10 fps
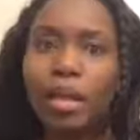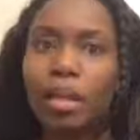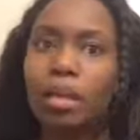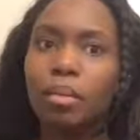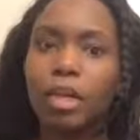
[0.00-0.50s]

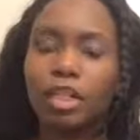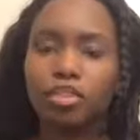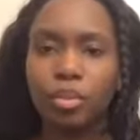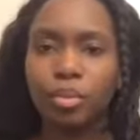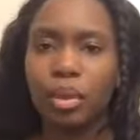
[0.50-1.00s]
can live my
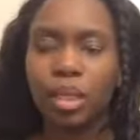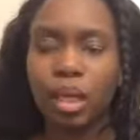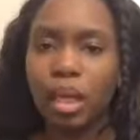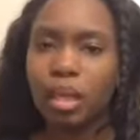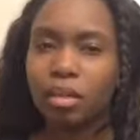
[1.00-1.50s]
dream one day.
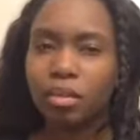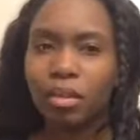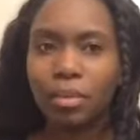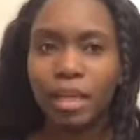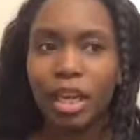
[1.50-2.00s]
Like, you know what
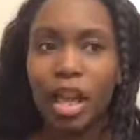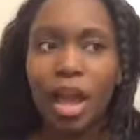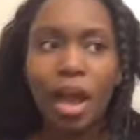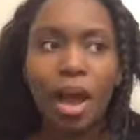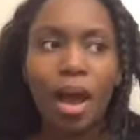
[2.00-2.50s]
I mean?
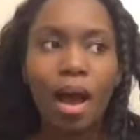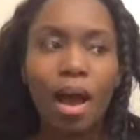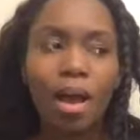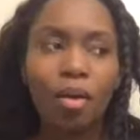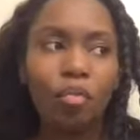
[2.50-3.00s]

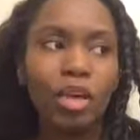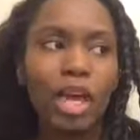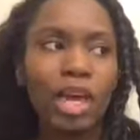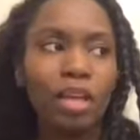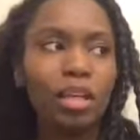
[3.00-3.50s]
When
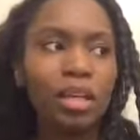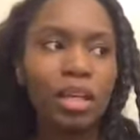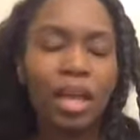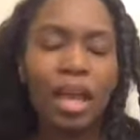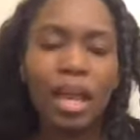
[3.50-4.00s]
I
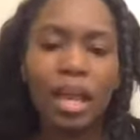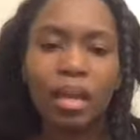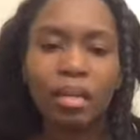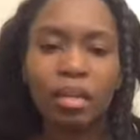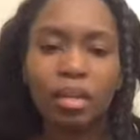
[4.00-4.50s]
look
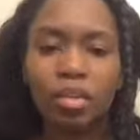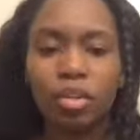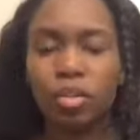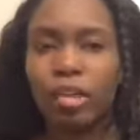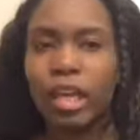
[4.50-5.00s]
at, you
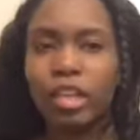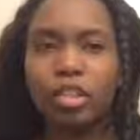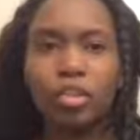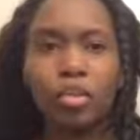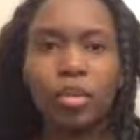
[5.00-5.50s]
know, like
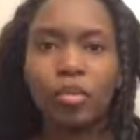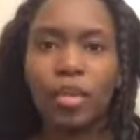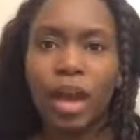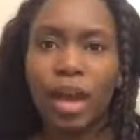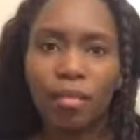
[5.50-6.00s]
LaToya
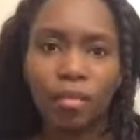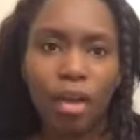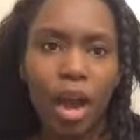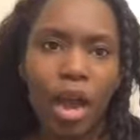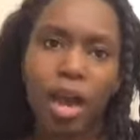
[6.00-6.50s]
Forever,
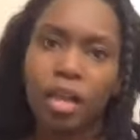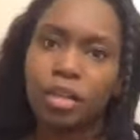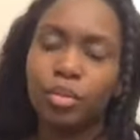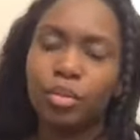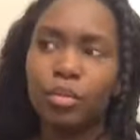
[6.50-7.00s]
I
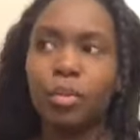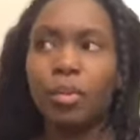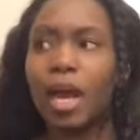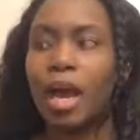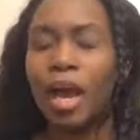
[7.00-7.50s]
Superwoman,
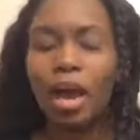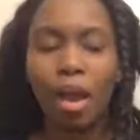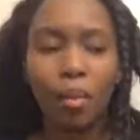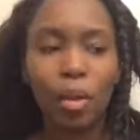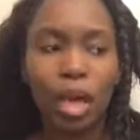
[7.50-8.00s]

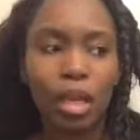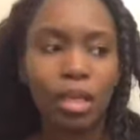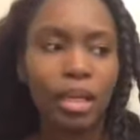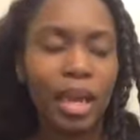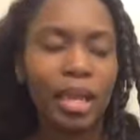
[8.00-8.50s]
when I
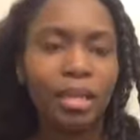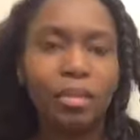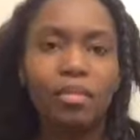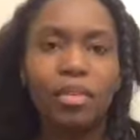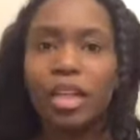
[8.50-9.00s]
look at
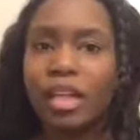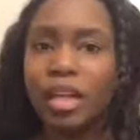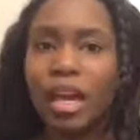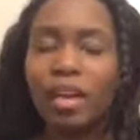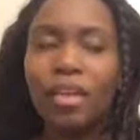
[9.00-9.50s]
the Levine
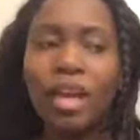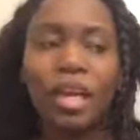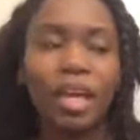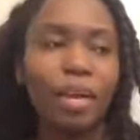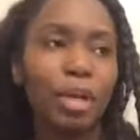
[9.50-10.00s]
Life,
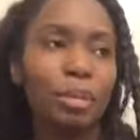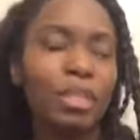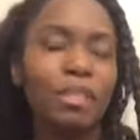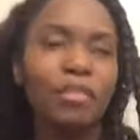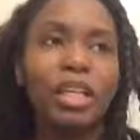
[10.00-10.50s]
Gay Bay
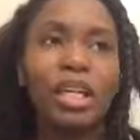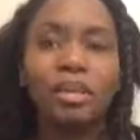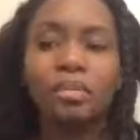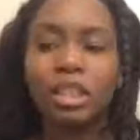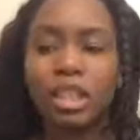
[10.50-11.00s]
TV, like,
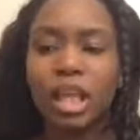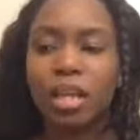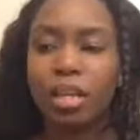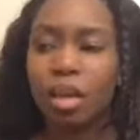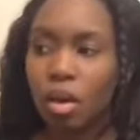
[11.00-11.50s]
I'm just like,
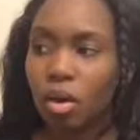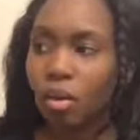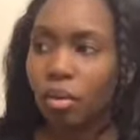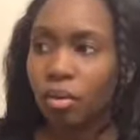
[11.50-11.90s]
yo,